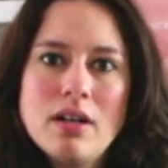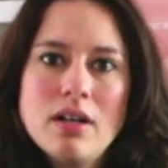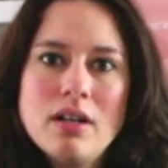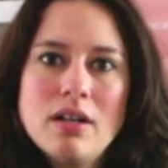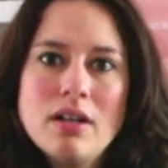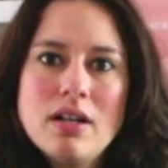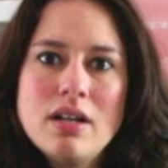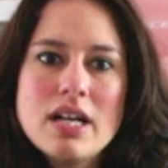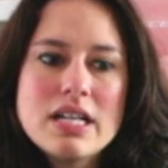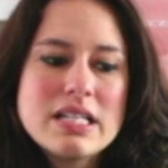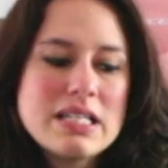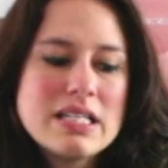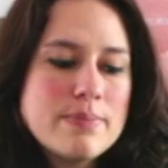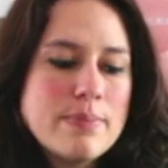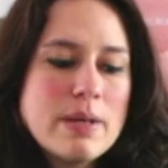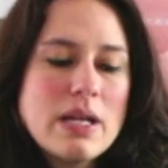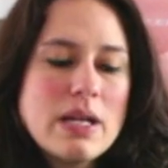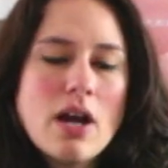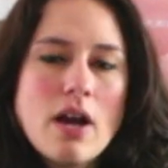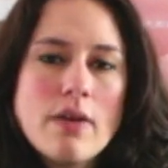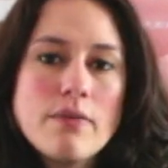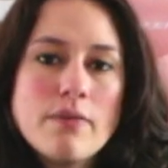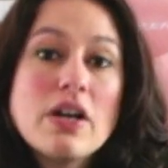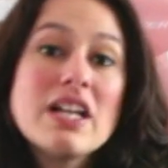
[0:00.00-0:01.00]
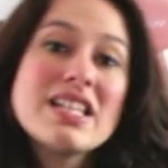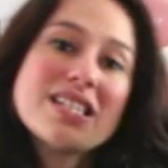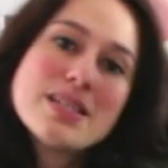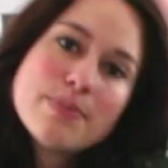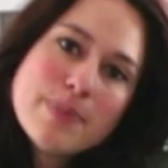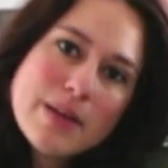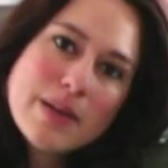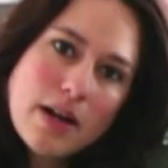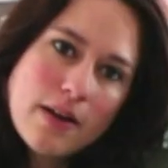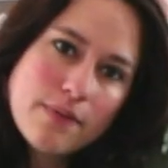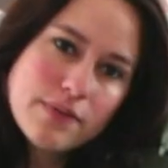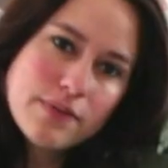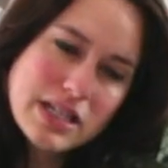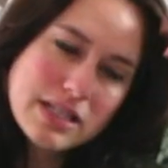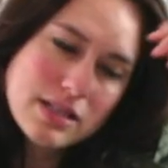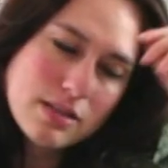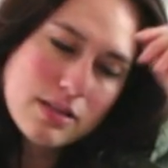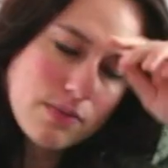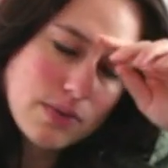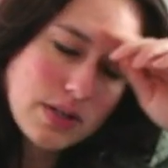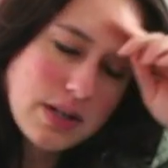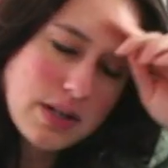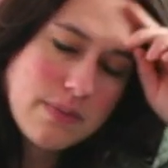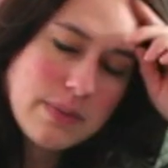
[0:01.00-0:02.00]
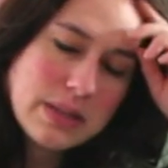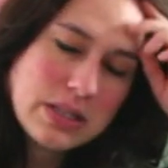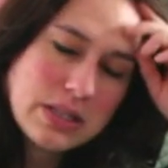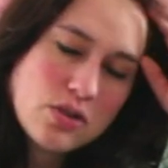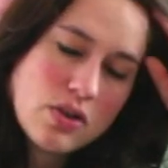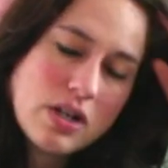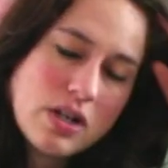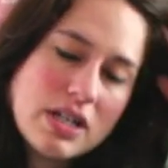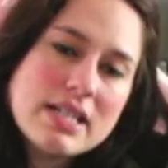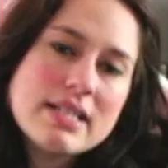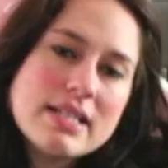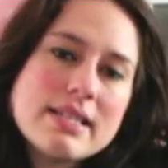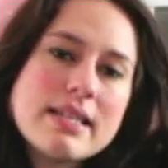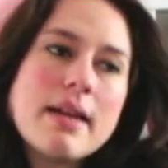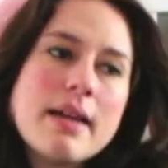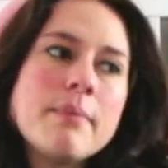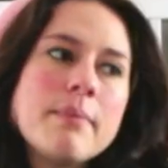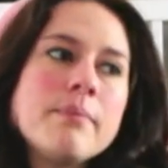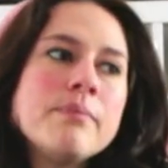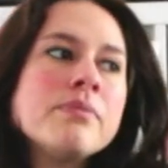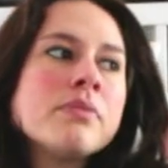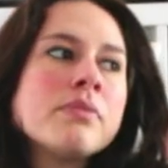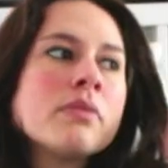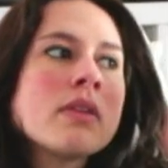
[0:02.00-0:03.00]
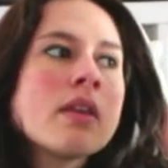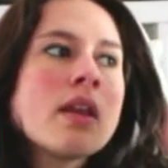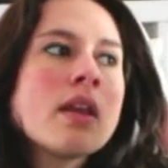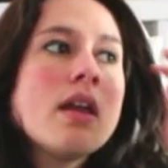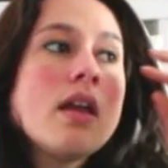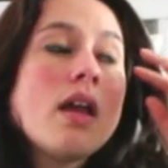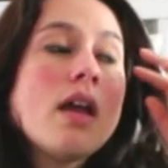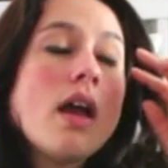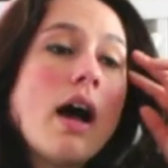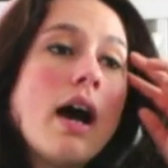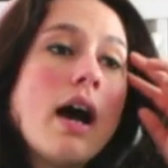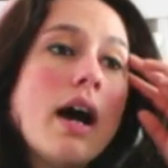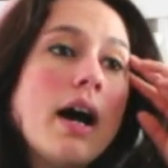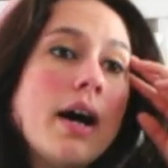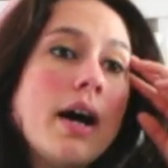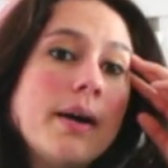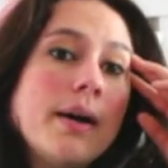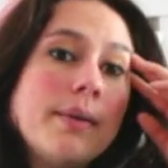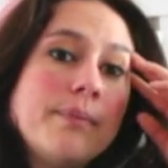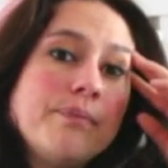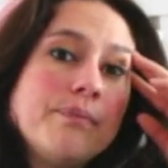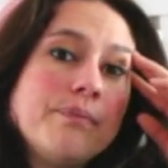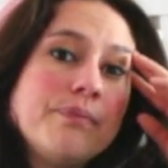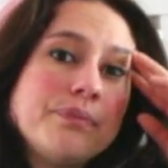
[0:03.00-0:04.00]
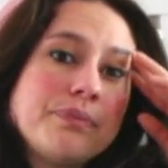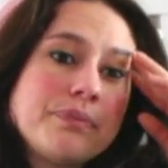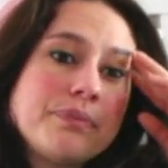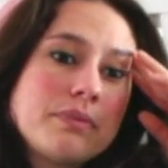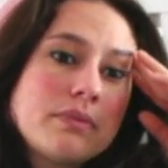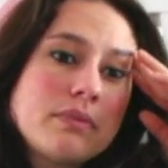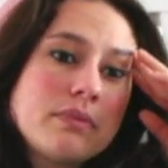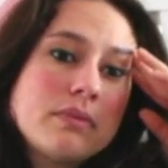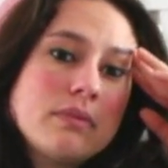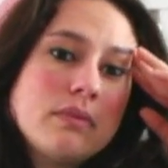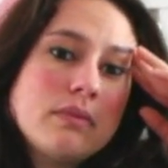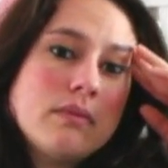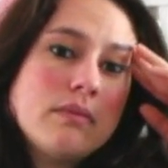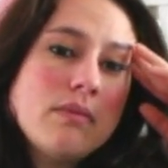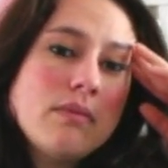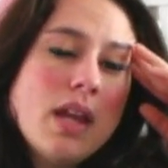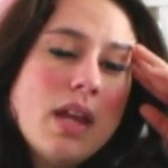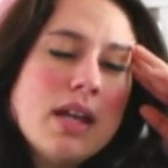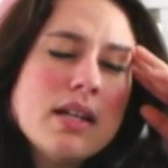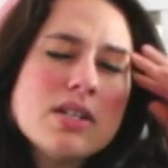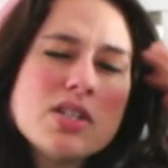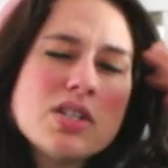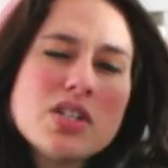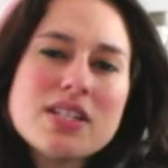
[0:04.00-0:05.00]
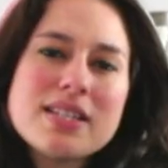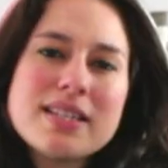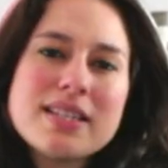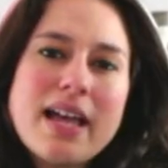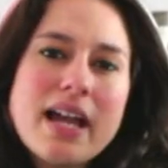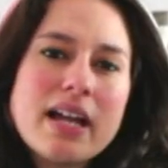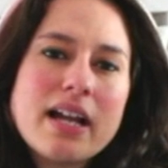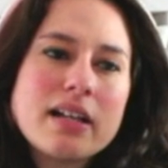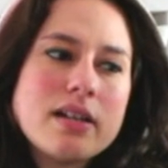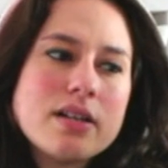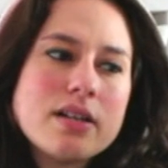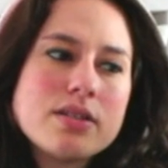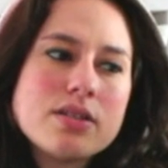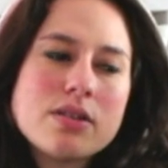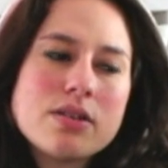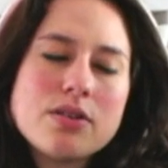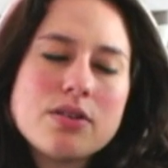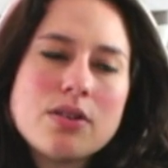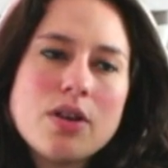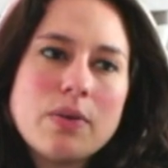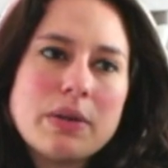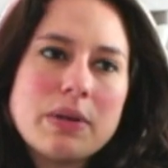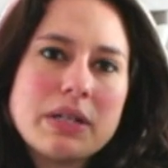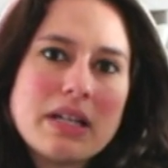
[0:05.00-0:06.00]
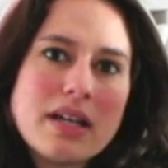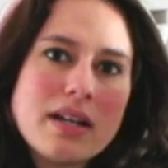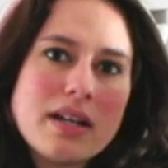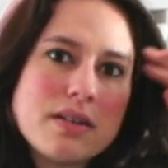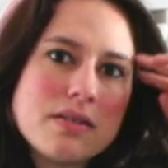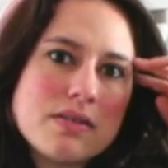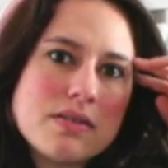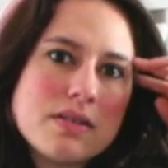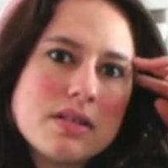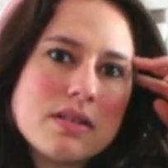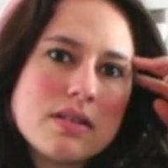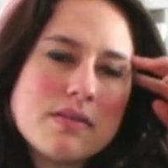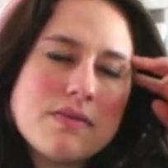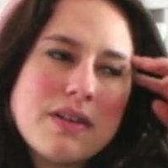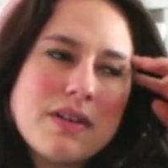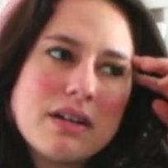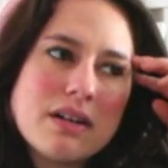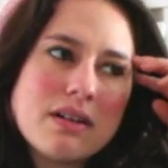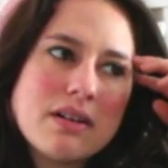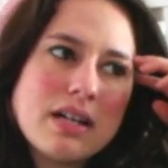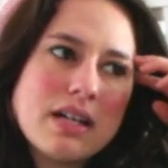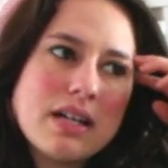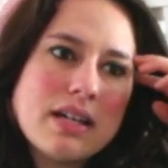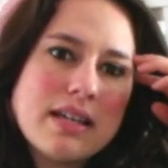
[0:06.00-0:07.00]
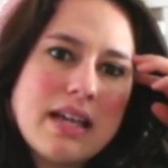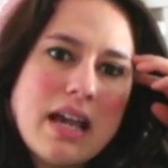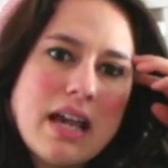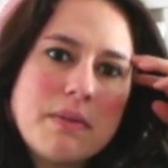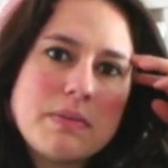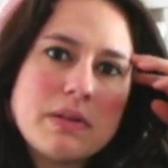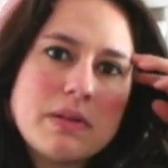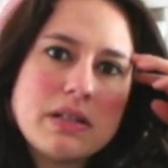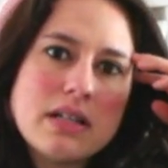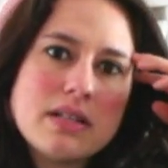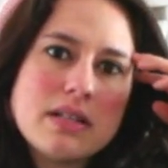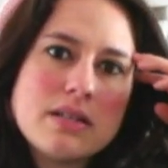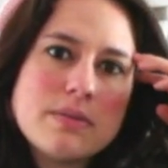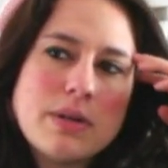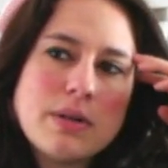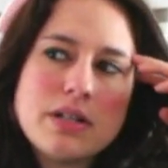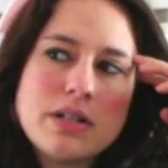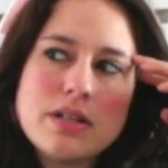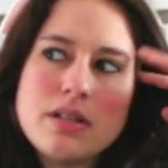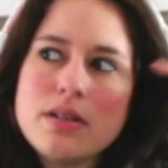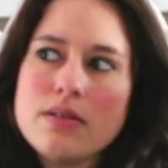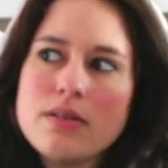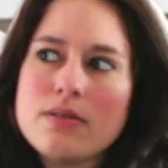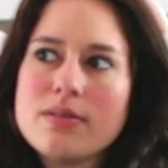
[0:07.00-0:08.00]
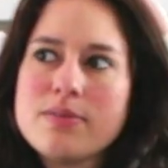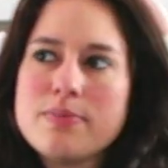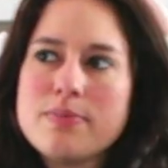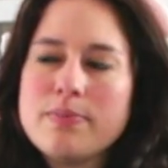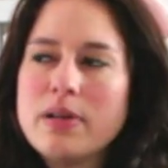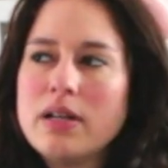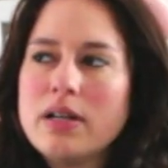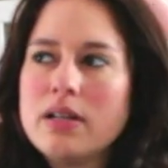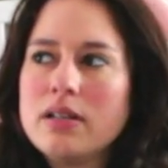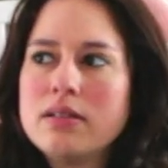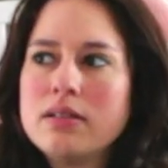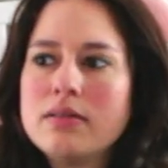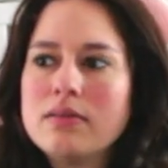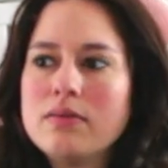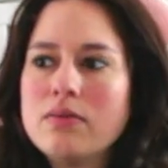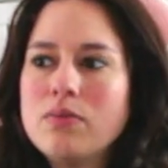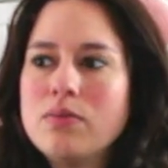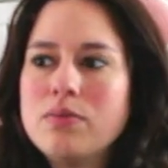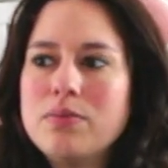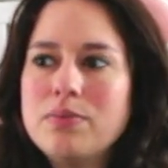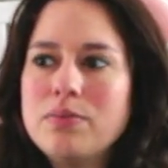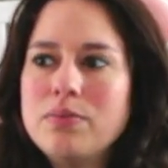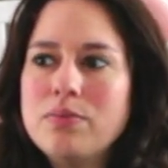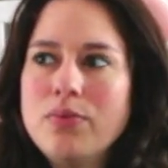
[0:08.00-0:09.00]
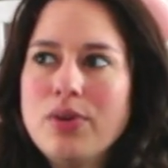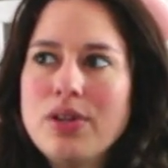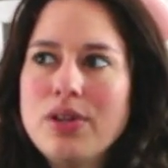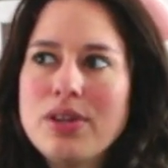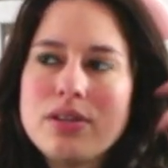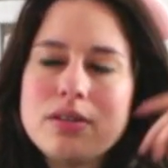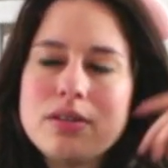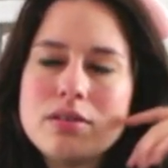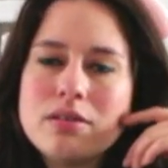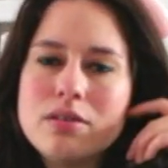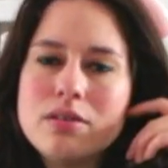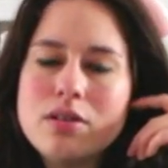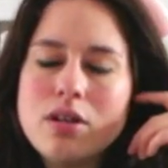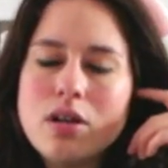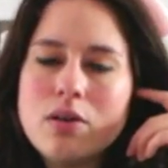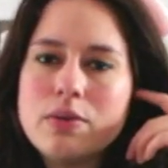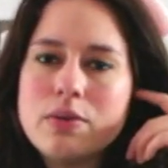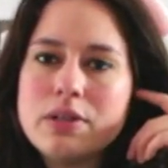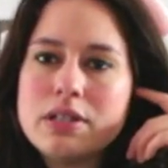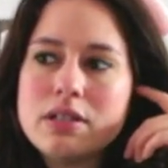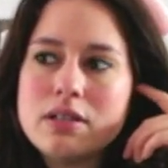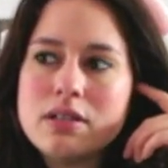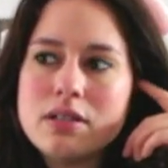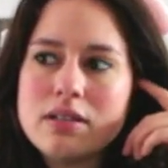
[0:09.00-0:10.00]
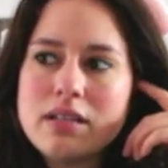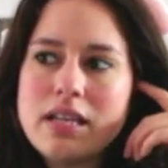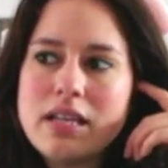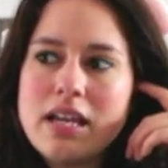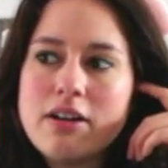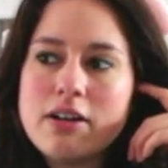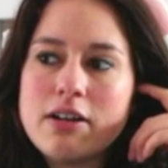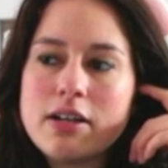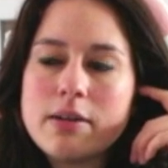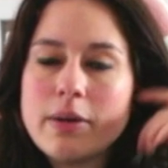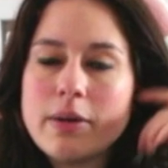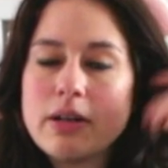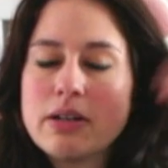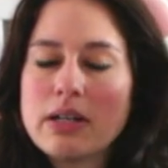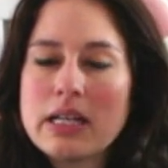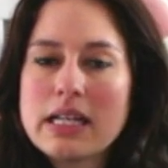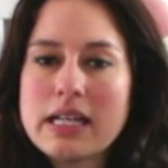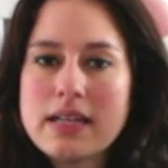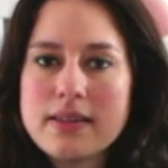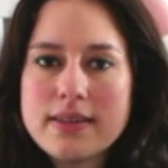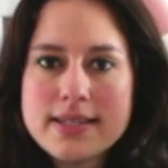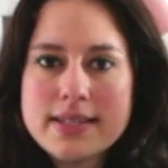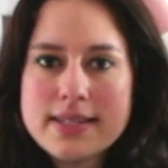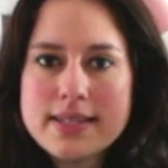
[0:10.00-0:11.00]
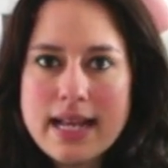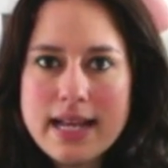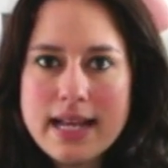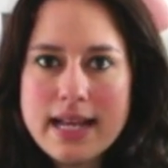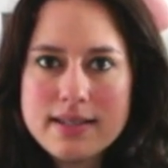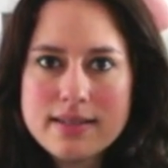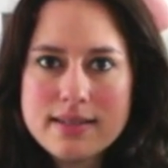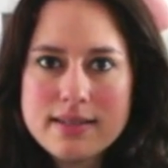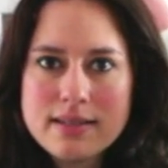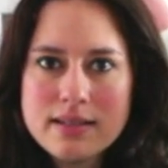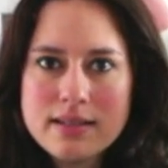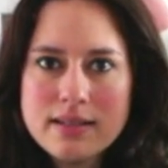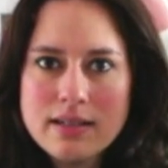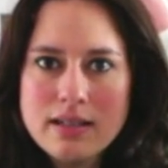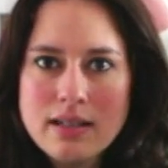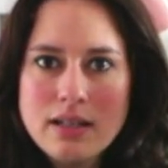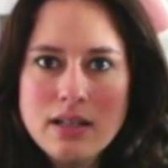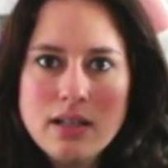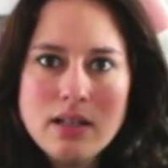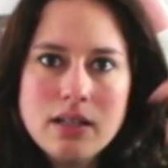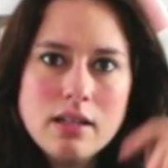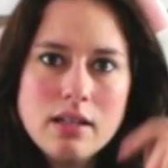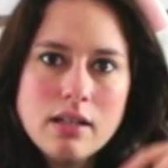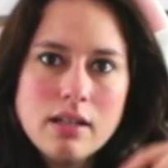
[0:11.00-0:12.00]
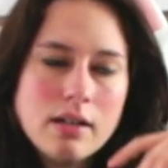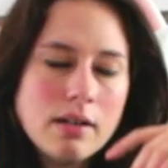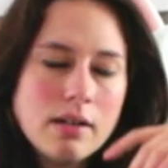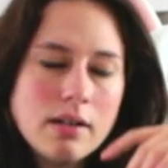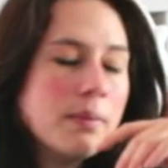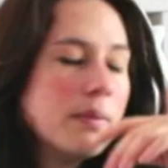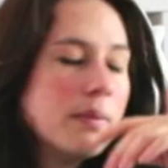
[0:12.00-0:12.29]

a spinoff. That's the word I've been trying to say. And it's just lackluster and no one cares. It's very Capulets, Montagues, but with no one caring about any of the stakes, you know?